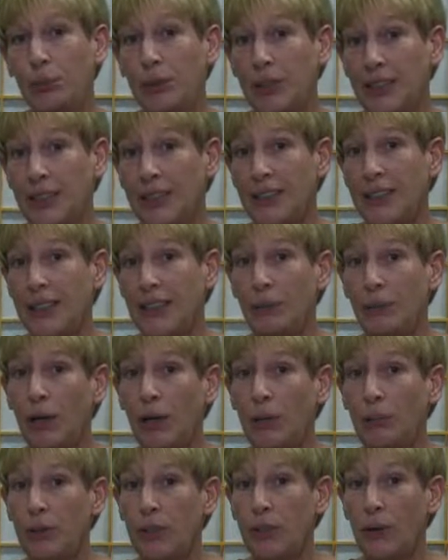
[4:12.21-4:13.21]
please email
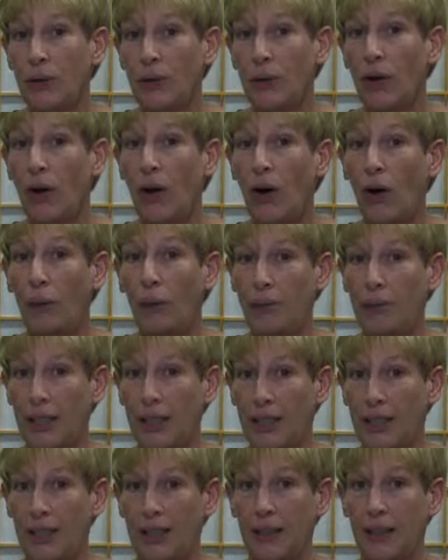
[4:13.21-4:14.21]
me or call
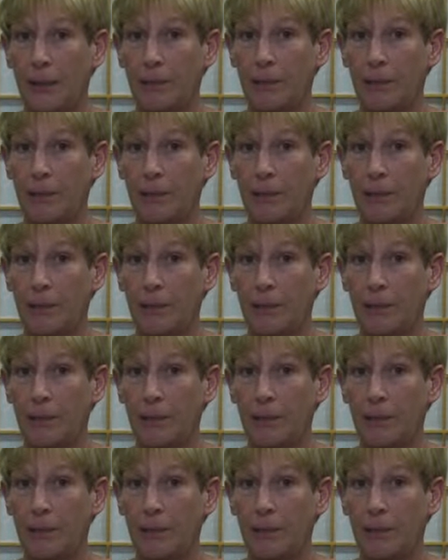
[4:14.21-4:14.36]
me.